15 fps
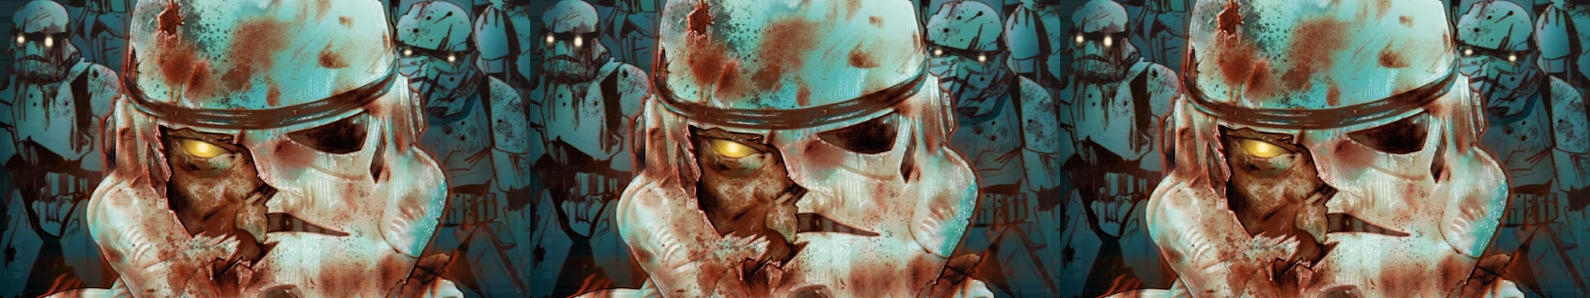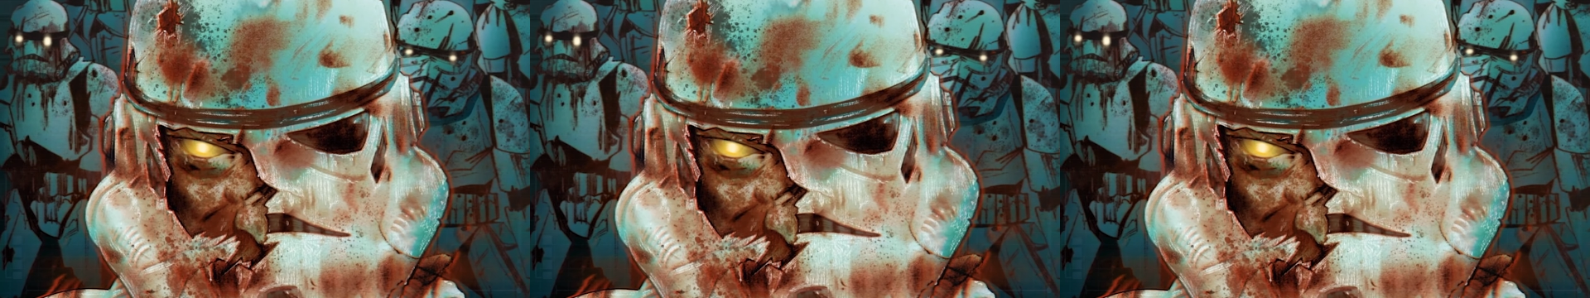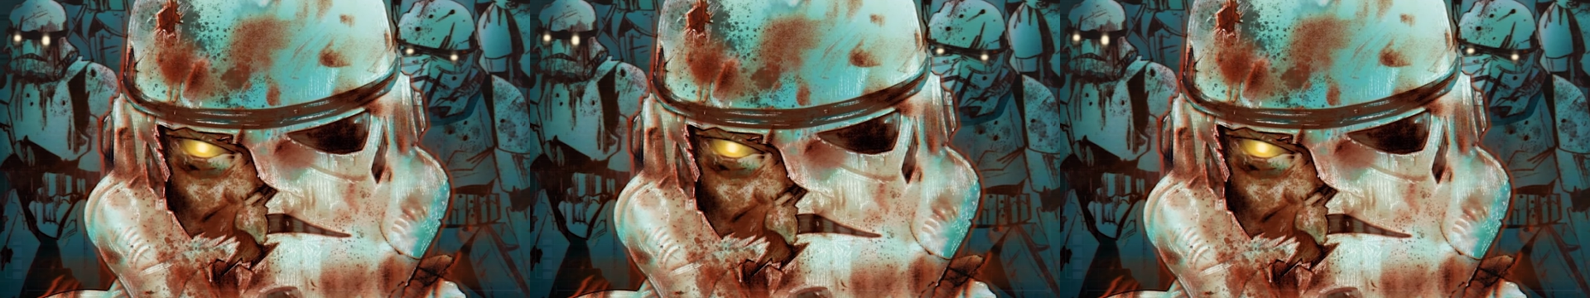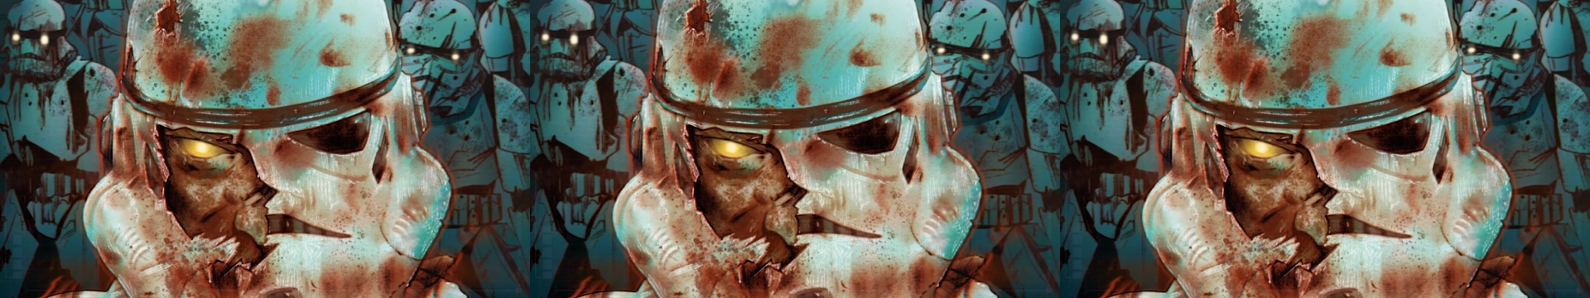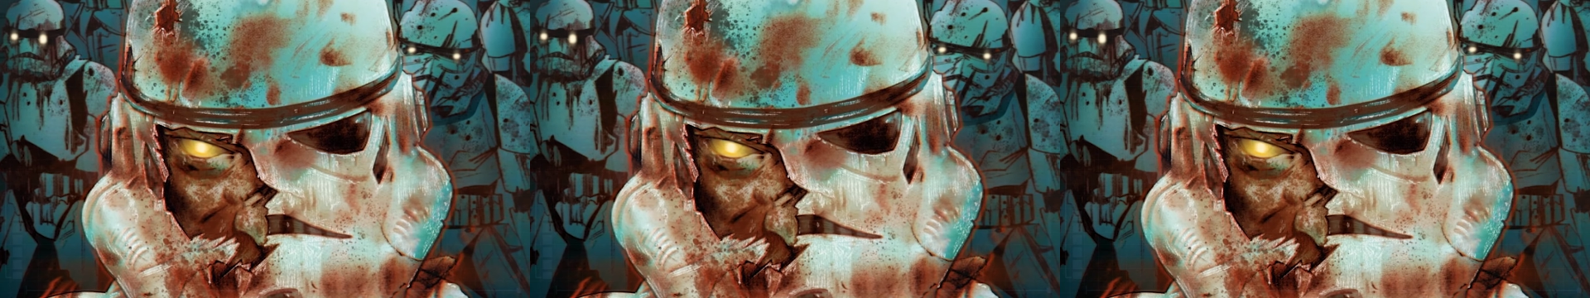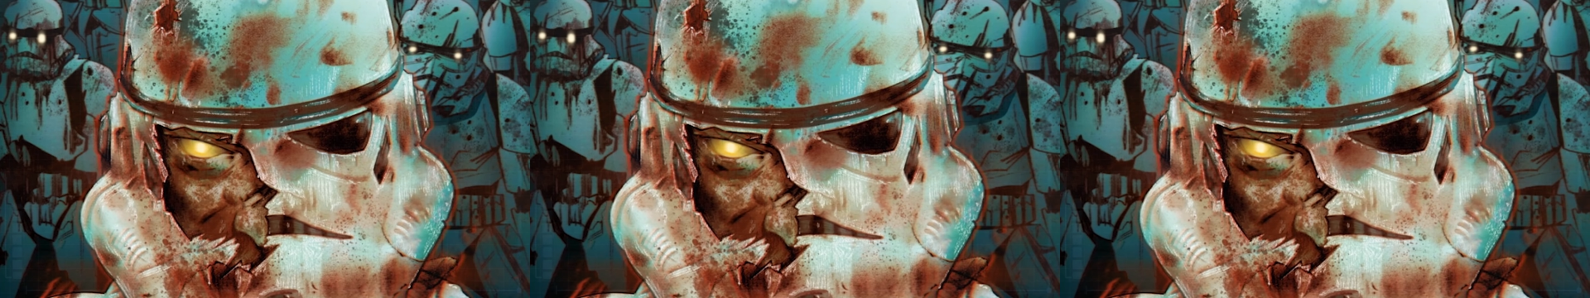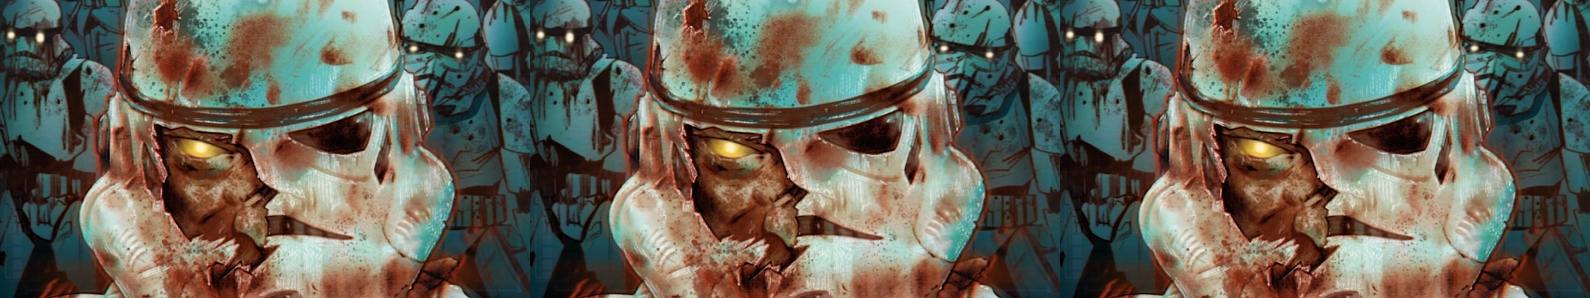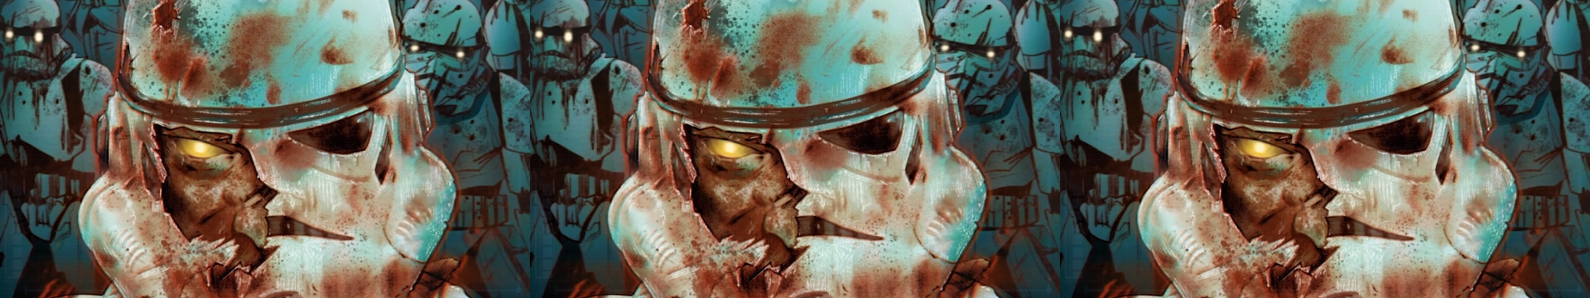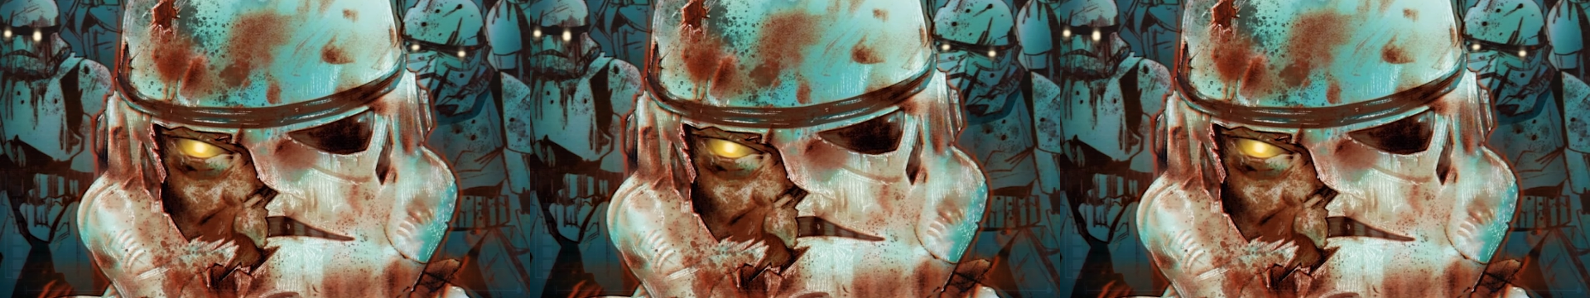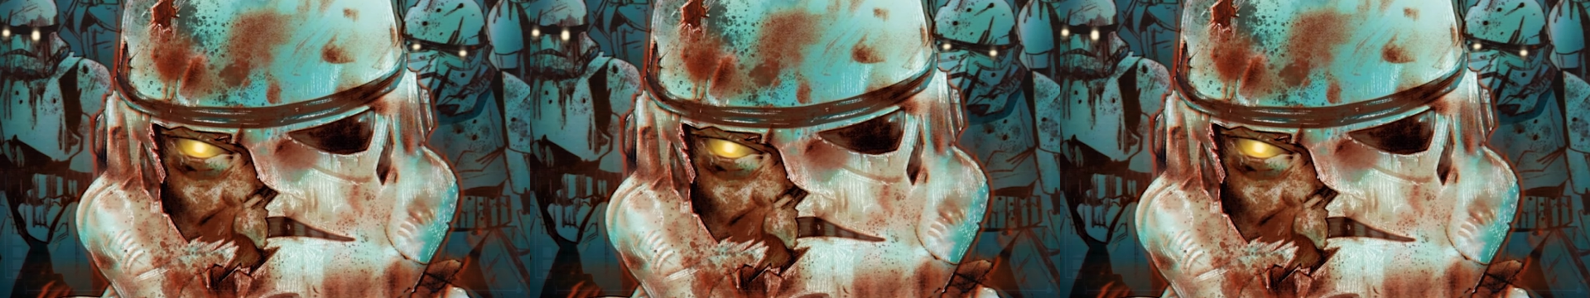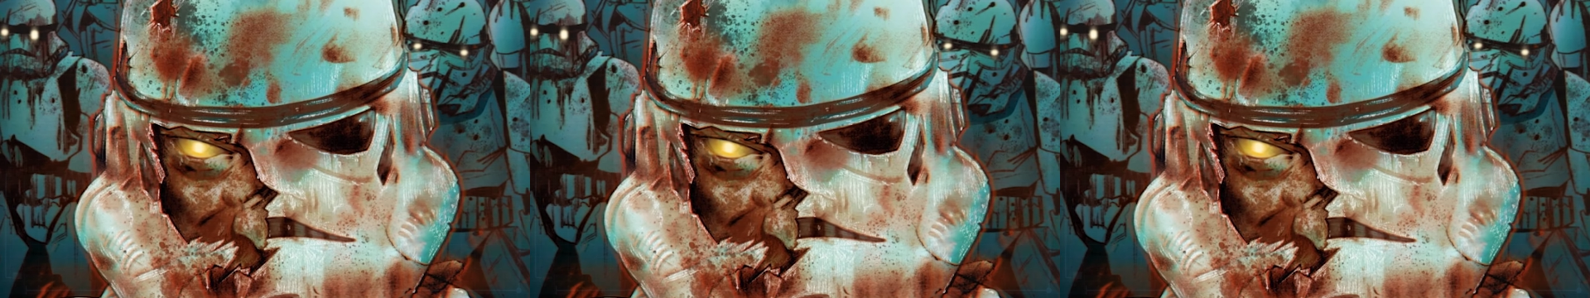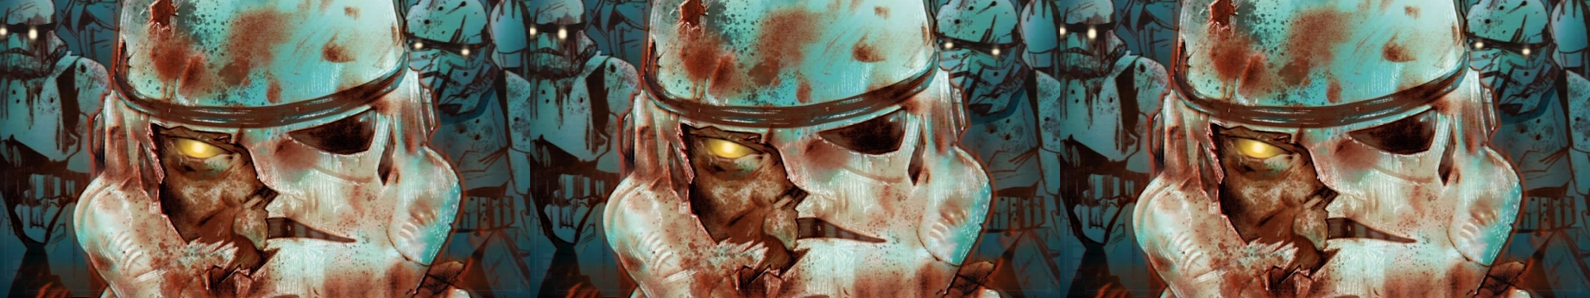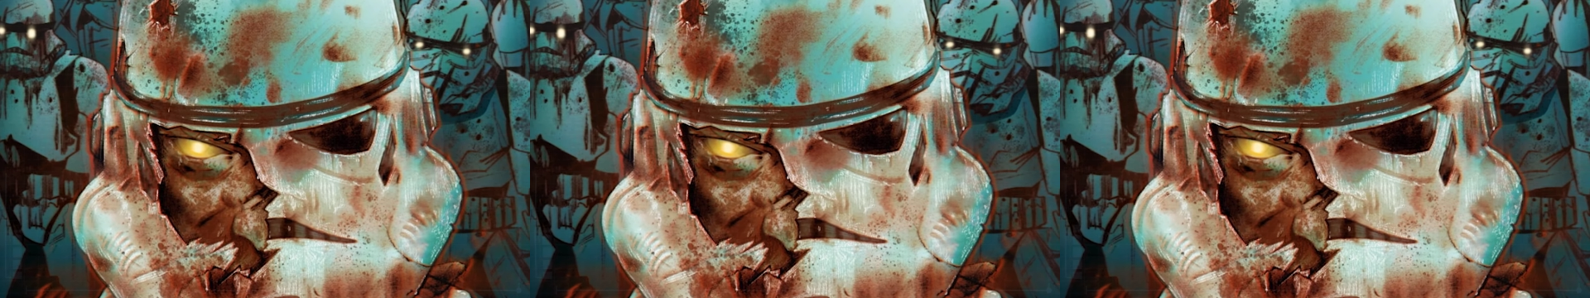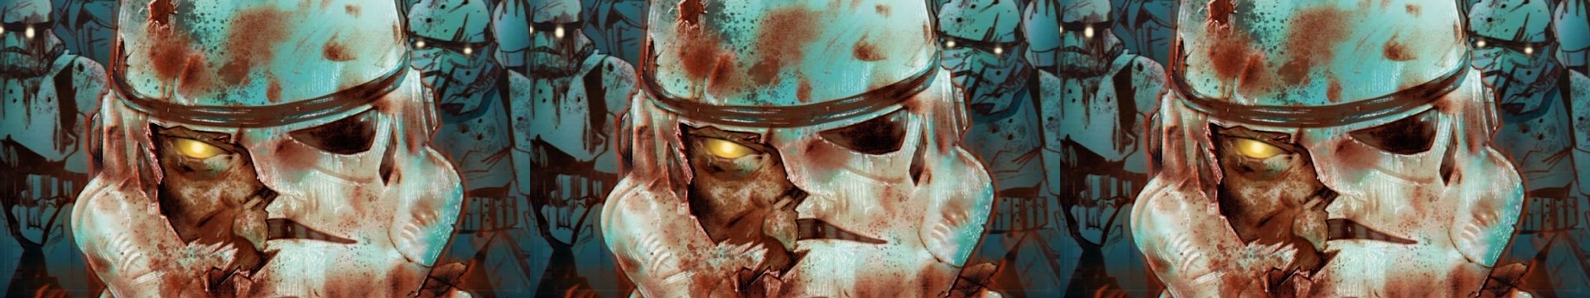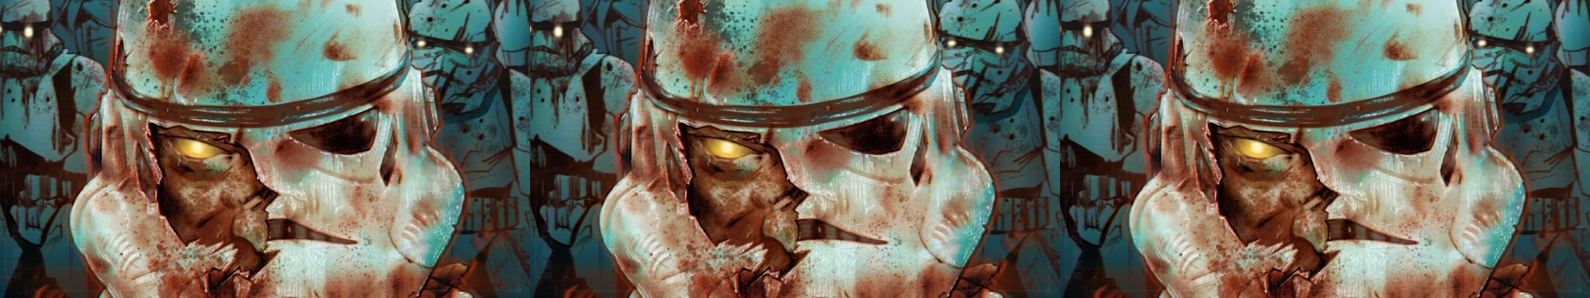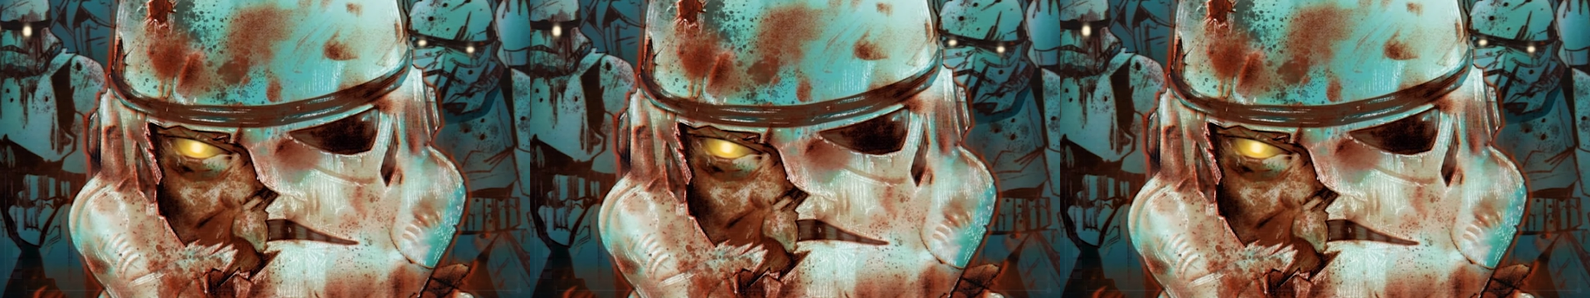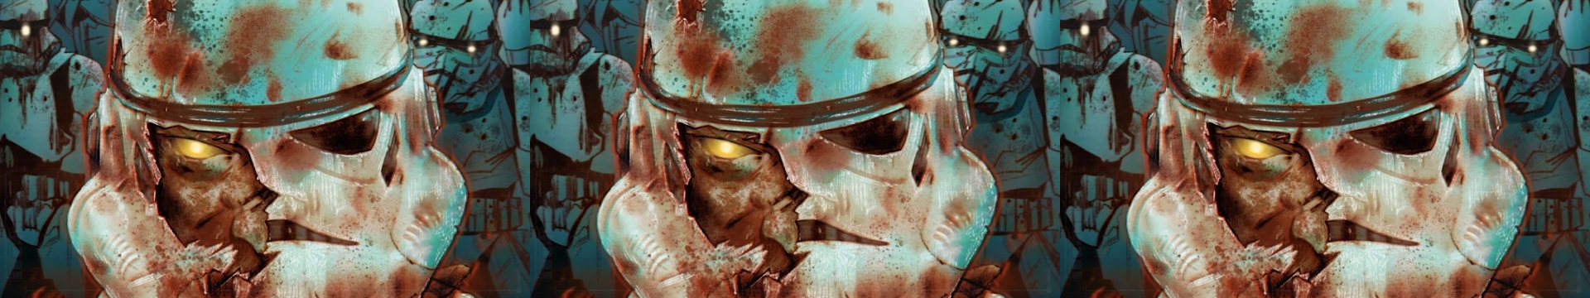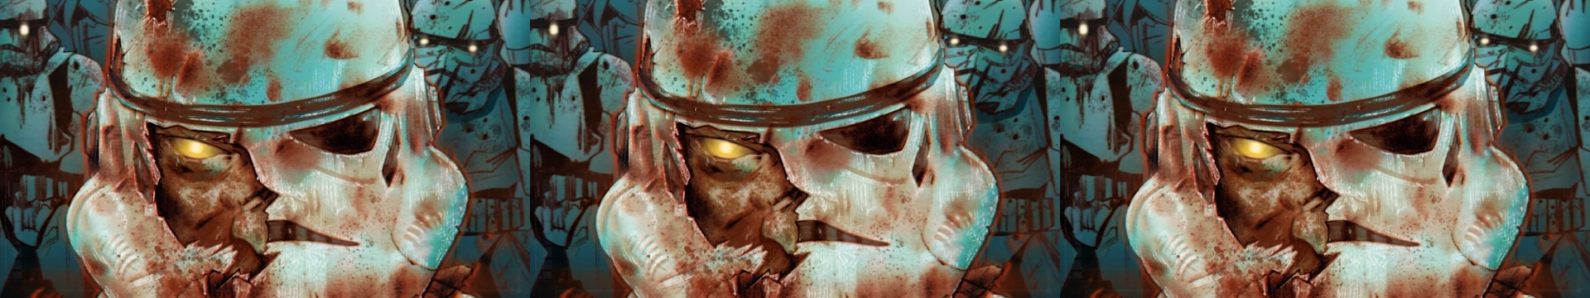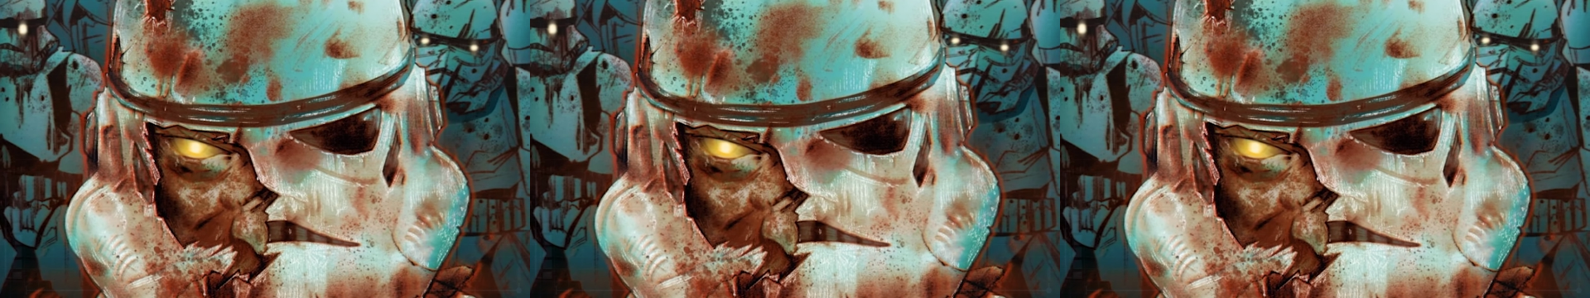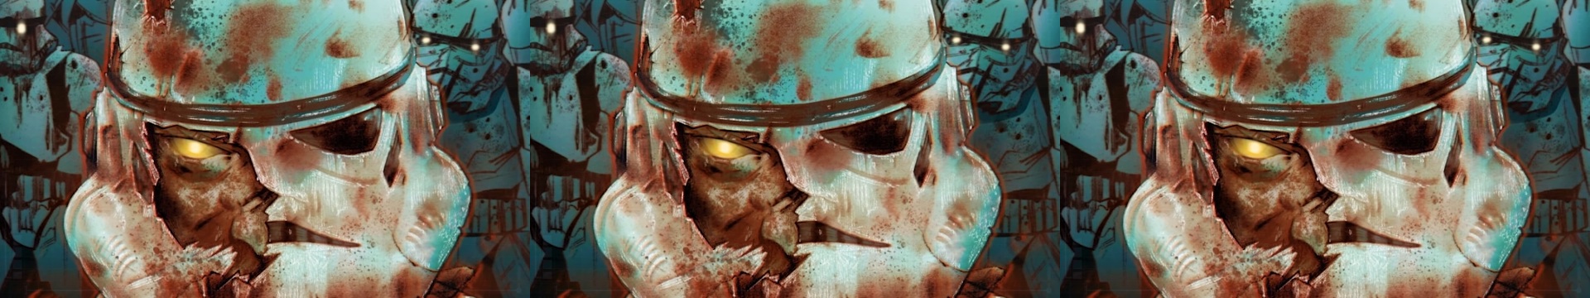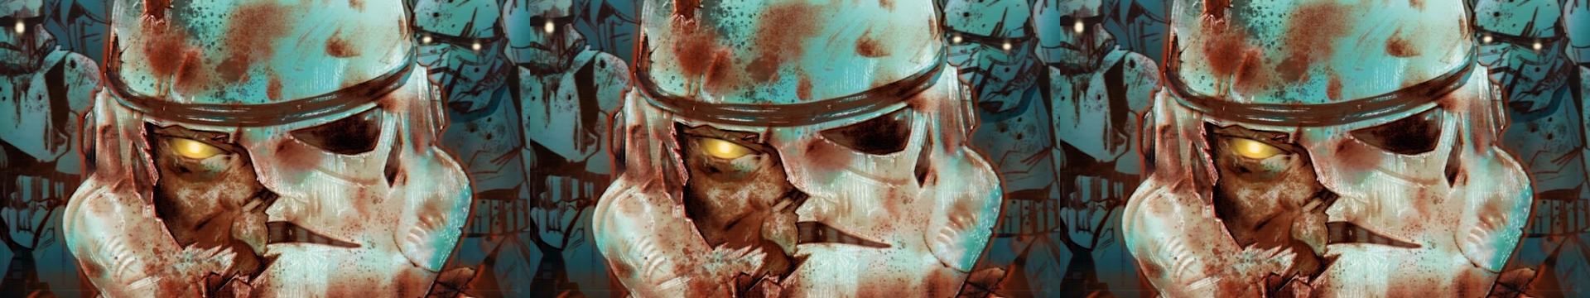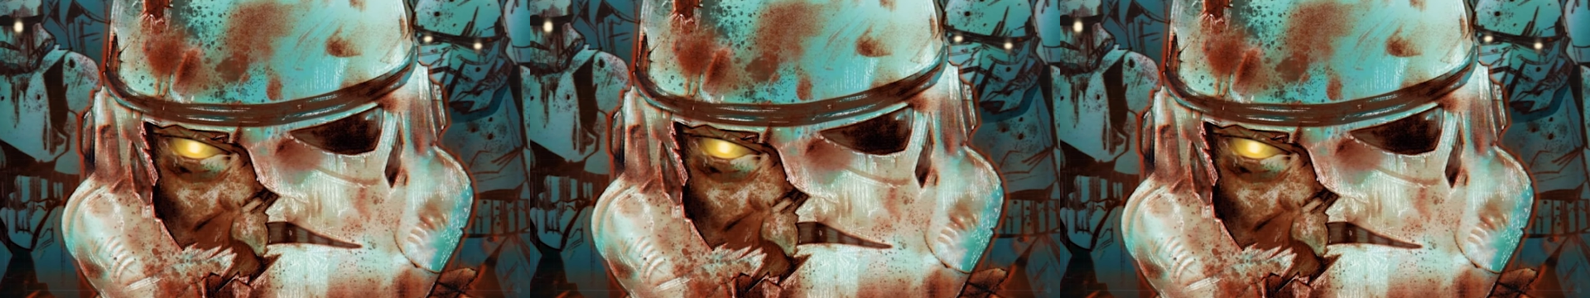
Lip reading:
Nobody's mouth can be seen.